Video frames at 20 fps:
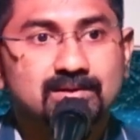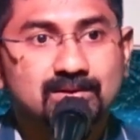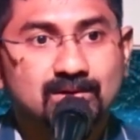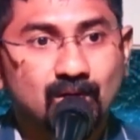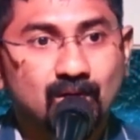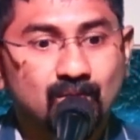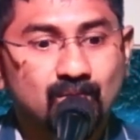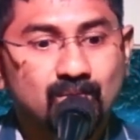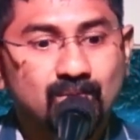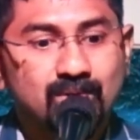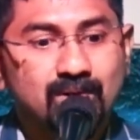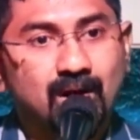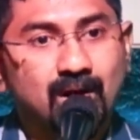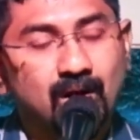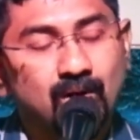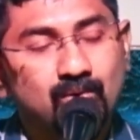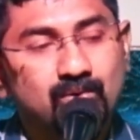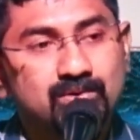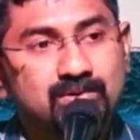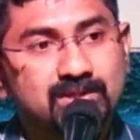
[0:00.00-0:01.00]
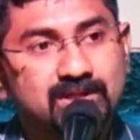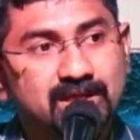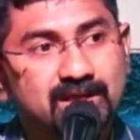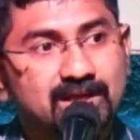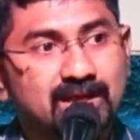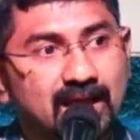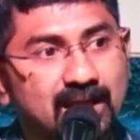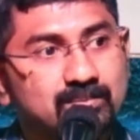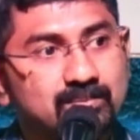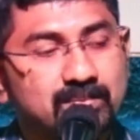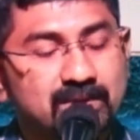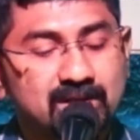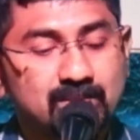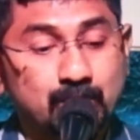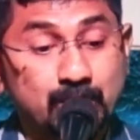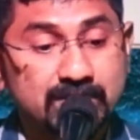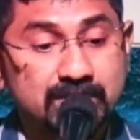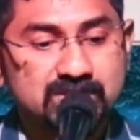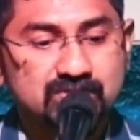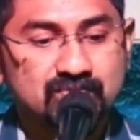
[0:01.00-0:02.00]
Now, how they can
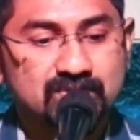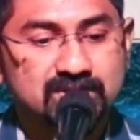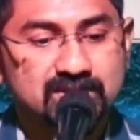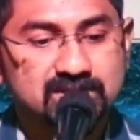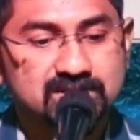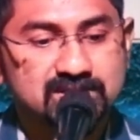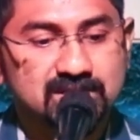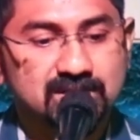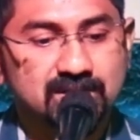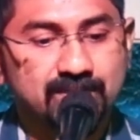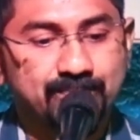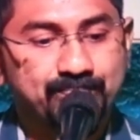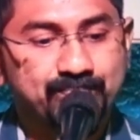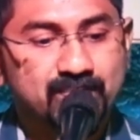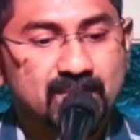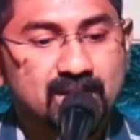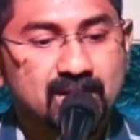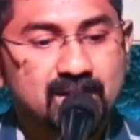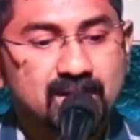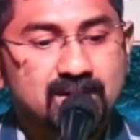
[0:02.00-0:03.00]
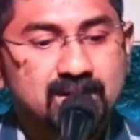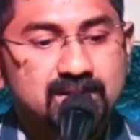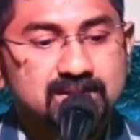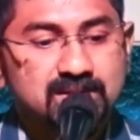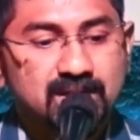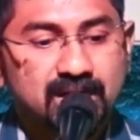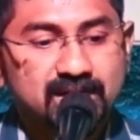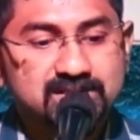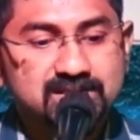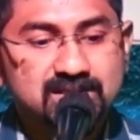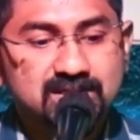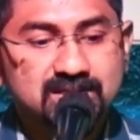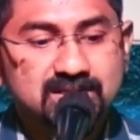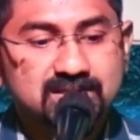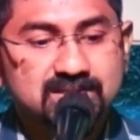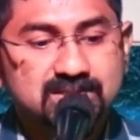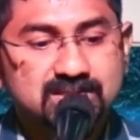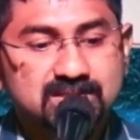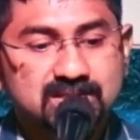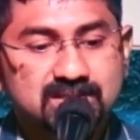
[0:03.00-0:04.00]
make peace with each other? The
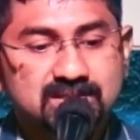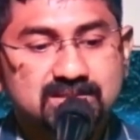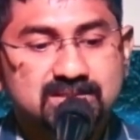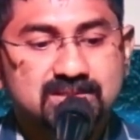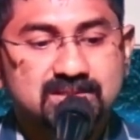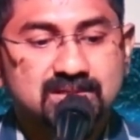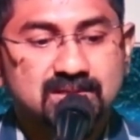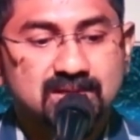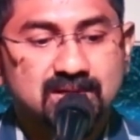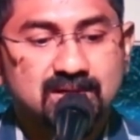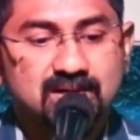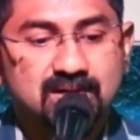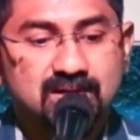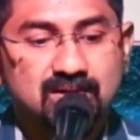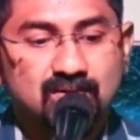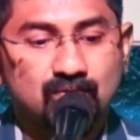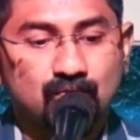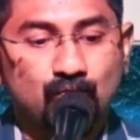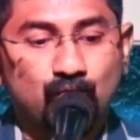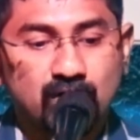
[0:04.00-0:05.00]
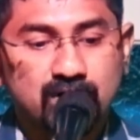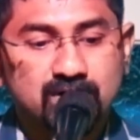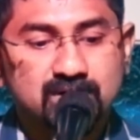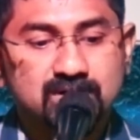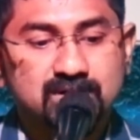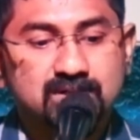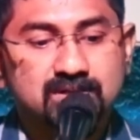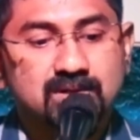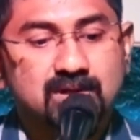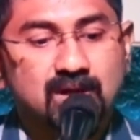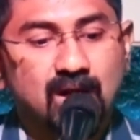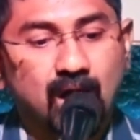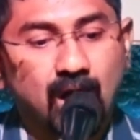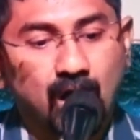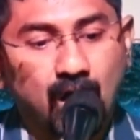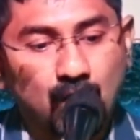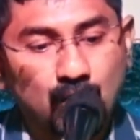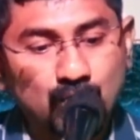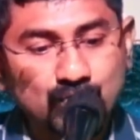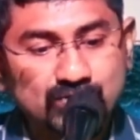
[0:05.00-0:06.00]
Richardsons uh, wondered
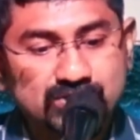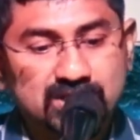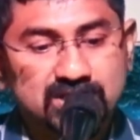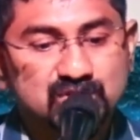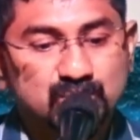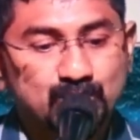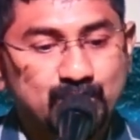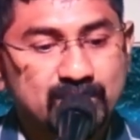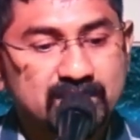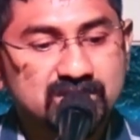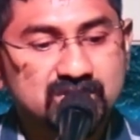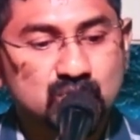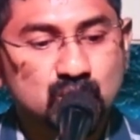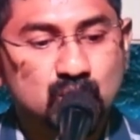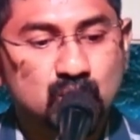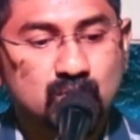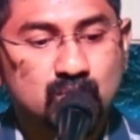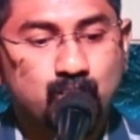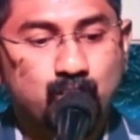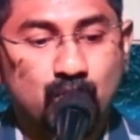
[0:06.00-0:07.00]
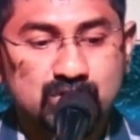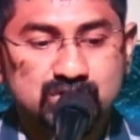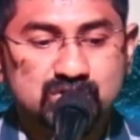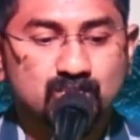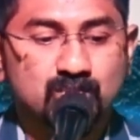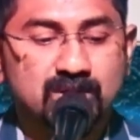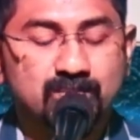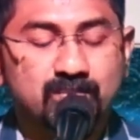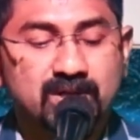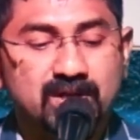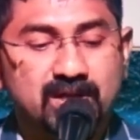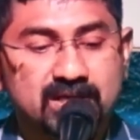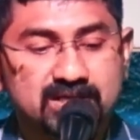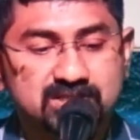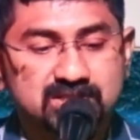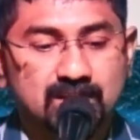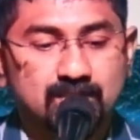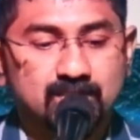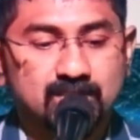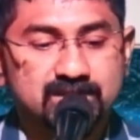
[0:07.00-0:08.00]
how such peace could possibly be
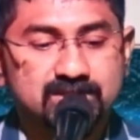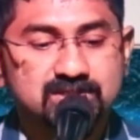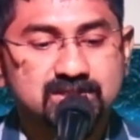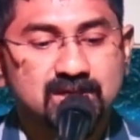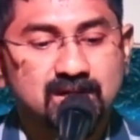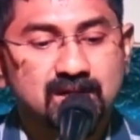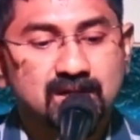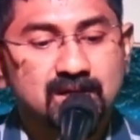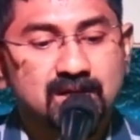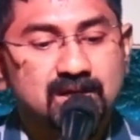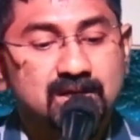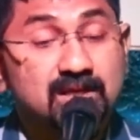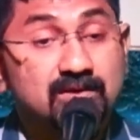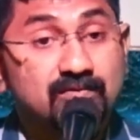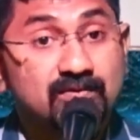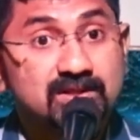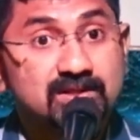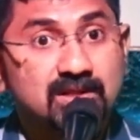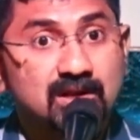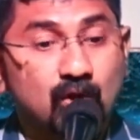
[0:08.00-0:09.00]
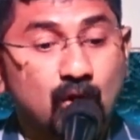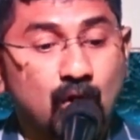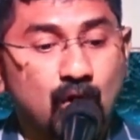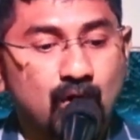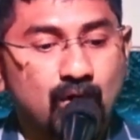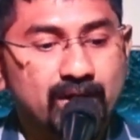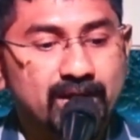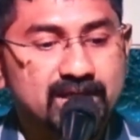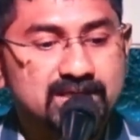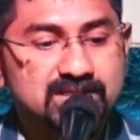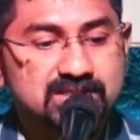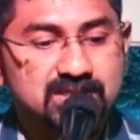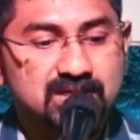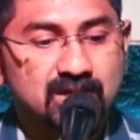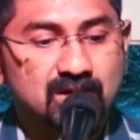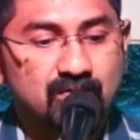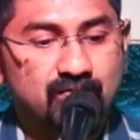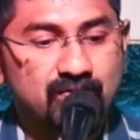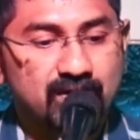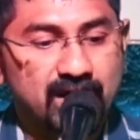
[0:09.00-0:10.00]
established given the long
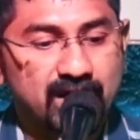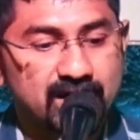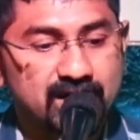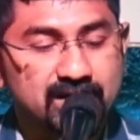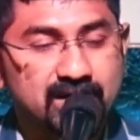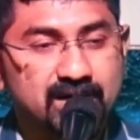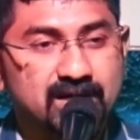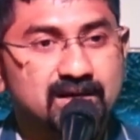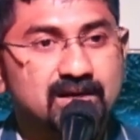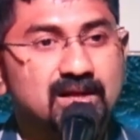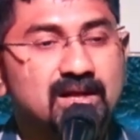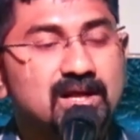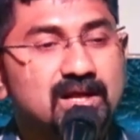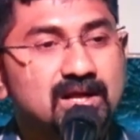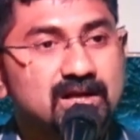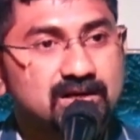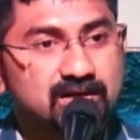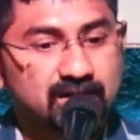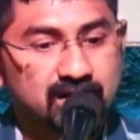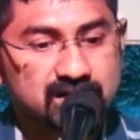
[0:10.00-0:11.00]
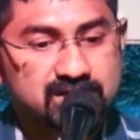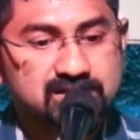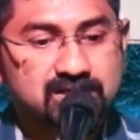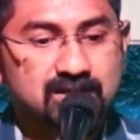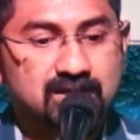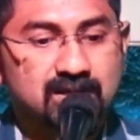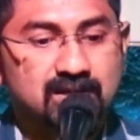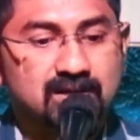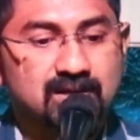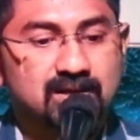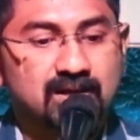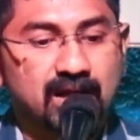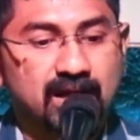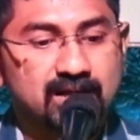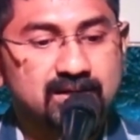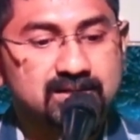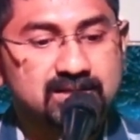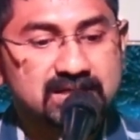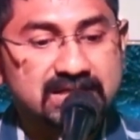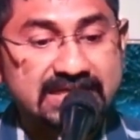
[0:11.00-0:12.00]
history of hatred, treachery,
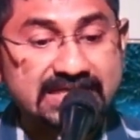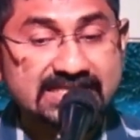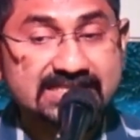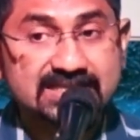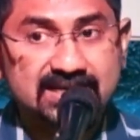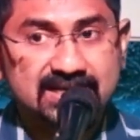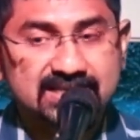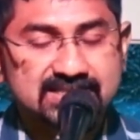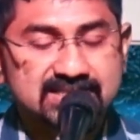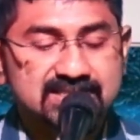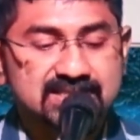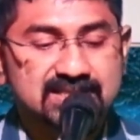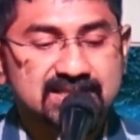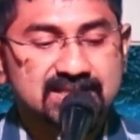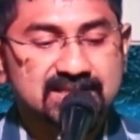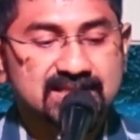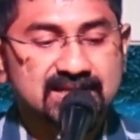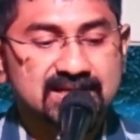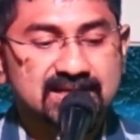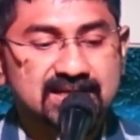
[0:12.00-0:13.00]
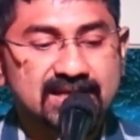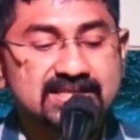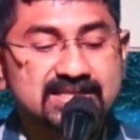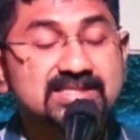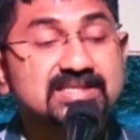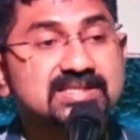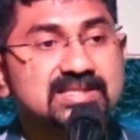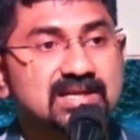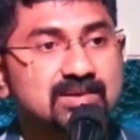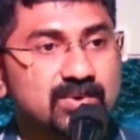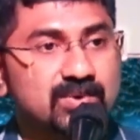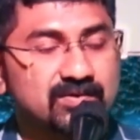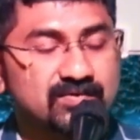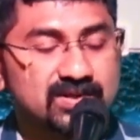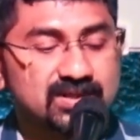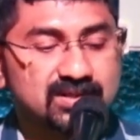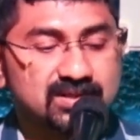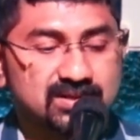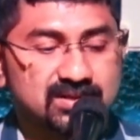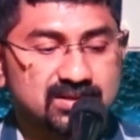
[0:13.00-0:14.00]
and distrust that existed
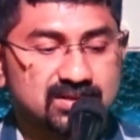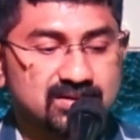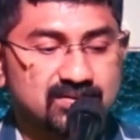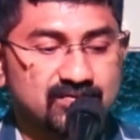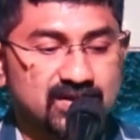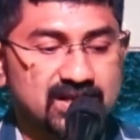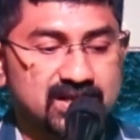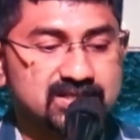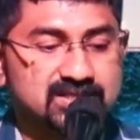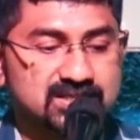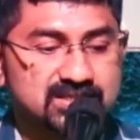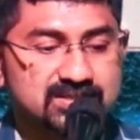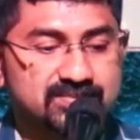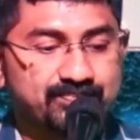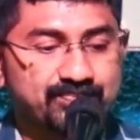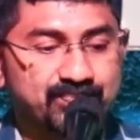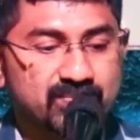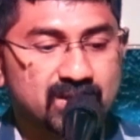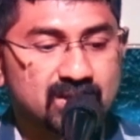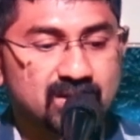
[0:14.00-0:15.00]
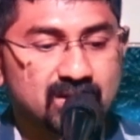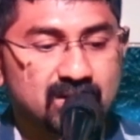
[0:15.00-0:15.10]
between the villages.